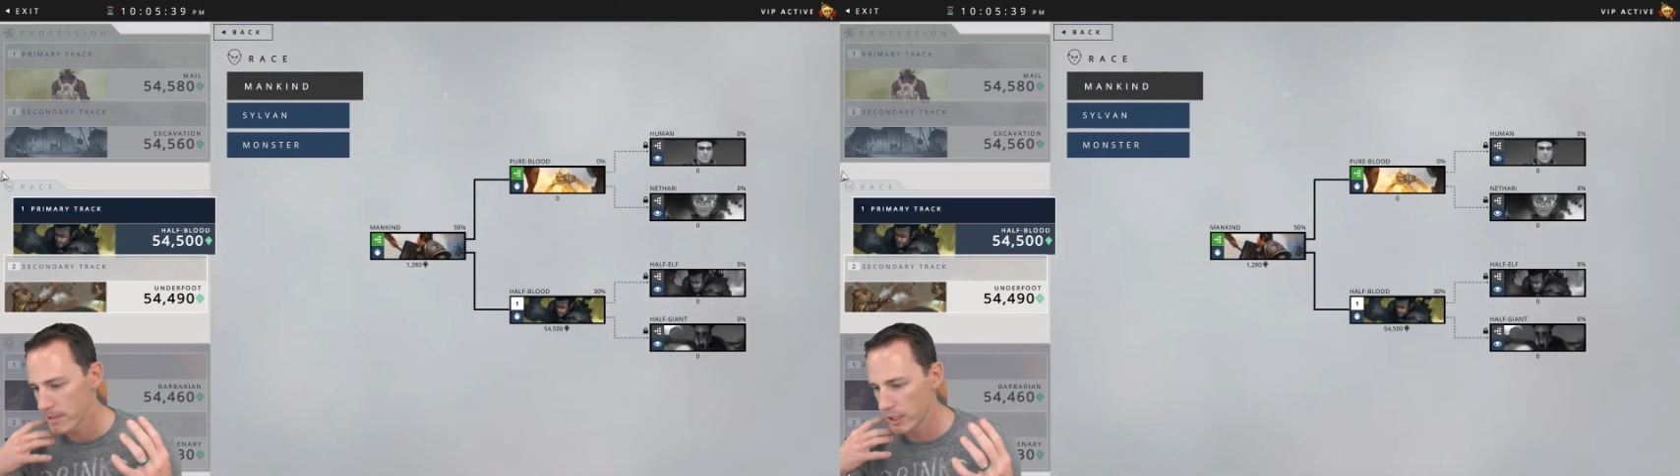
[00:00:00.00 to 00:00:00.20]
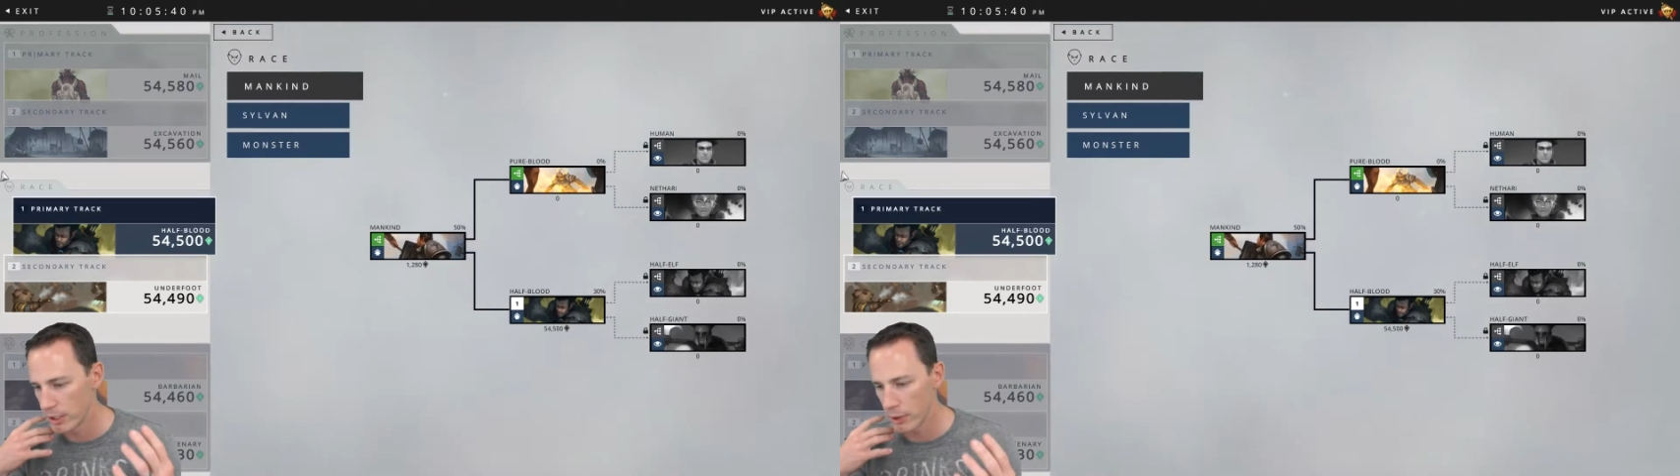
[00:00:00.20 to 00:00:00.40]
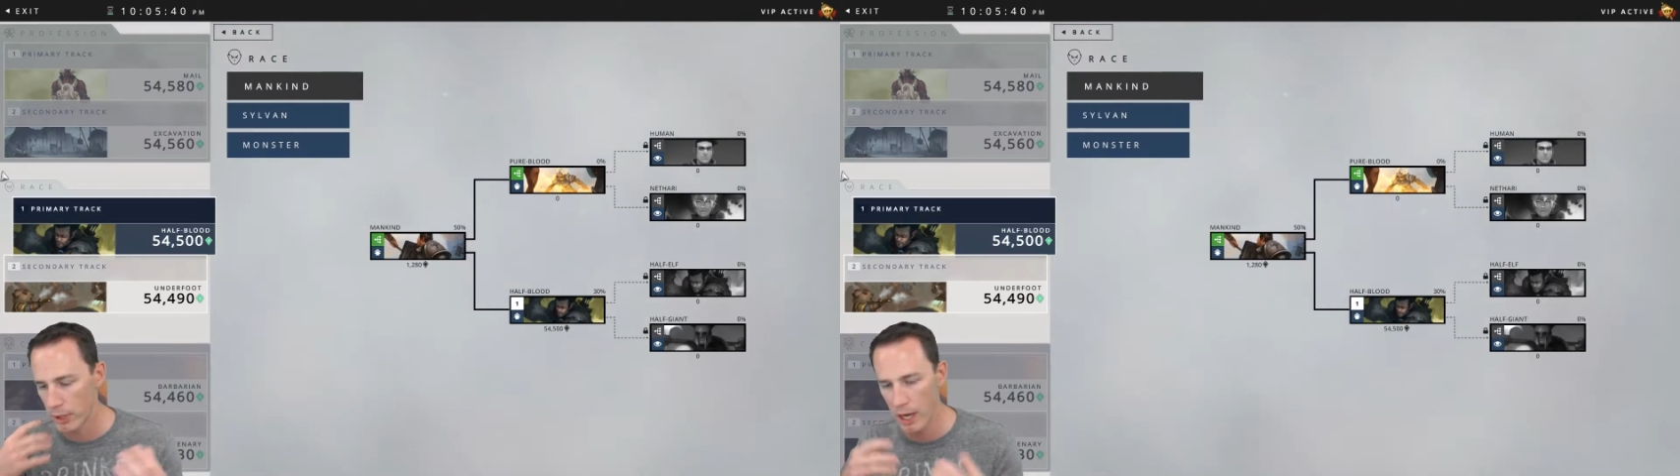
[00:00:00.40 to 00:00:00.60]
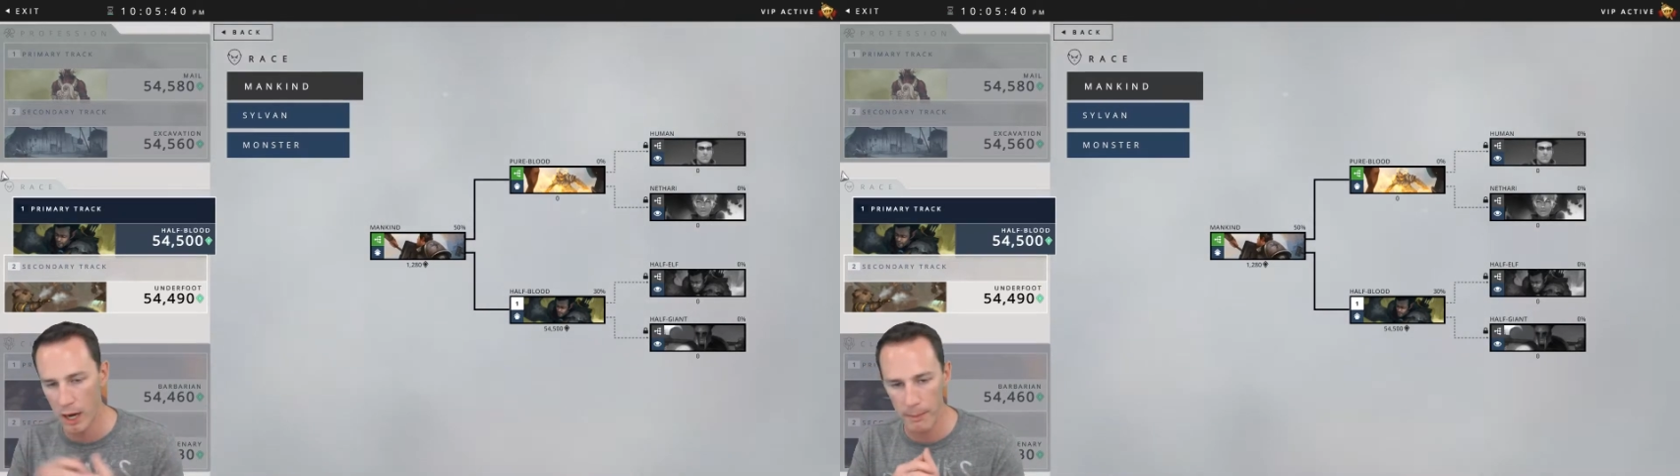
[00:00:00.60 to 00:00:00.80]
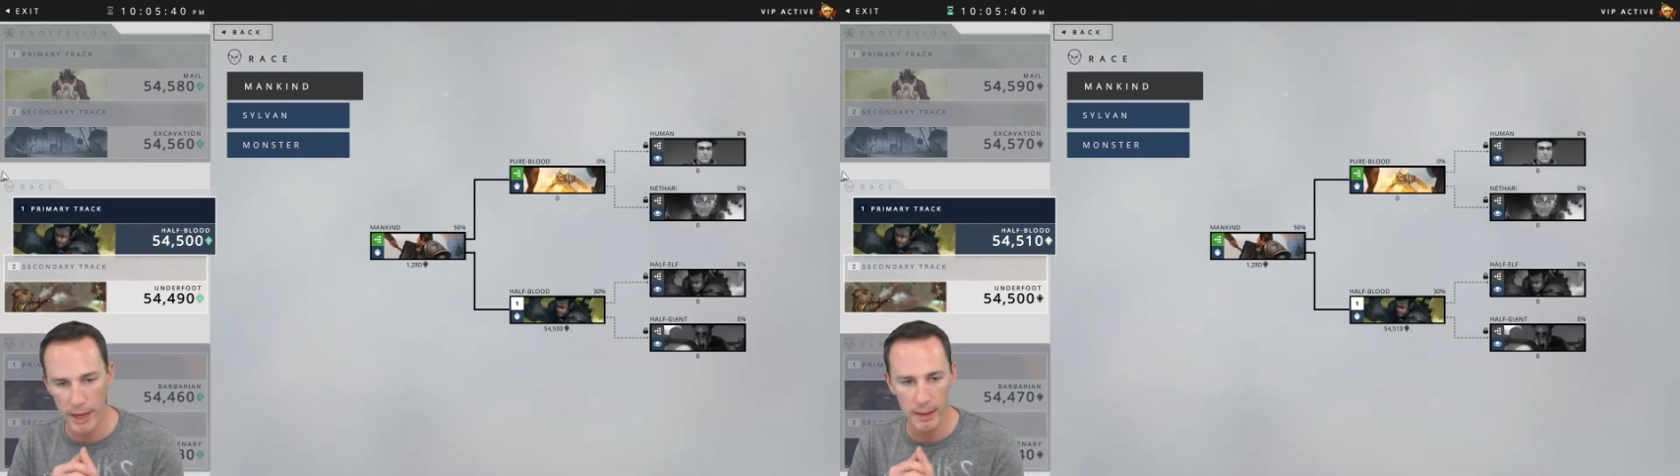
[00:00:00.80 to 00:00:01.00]
you know, the
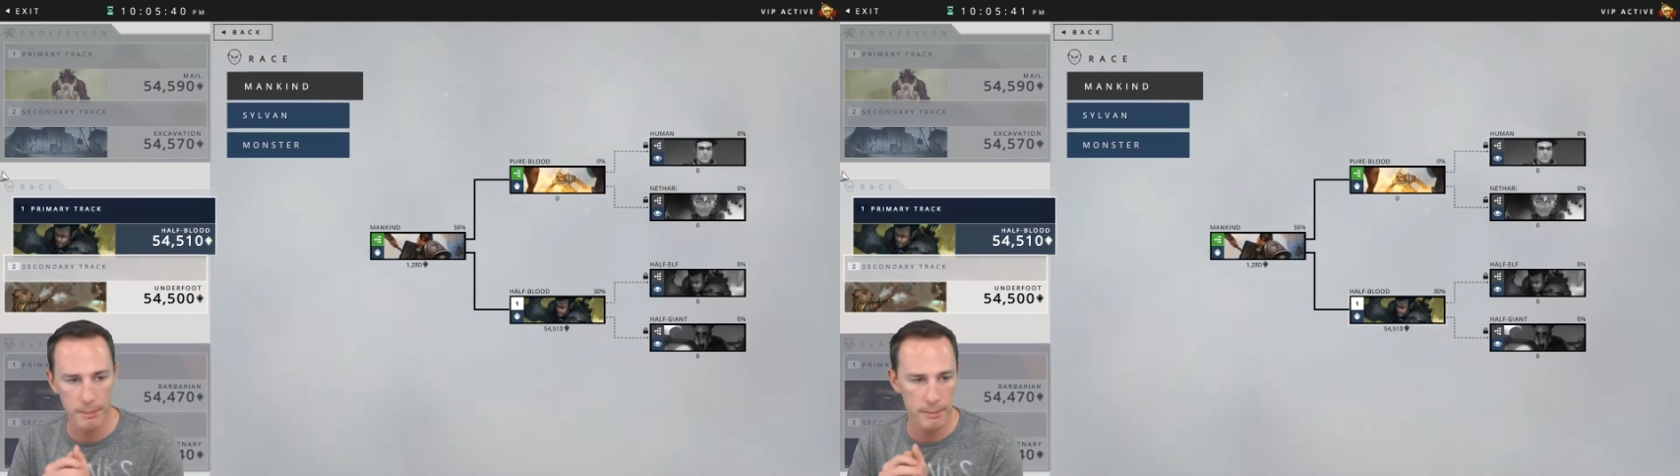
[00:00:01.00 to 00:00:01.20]
combat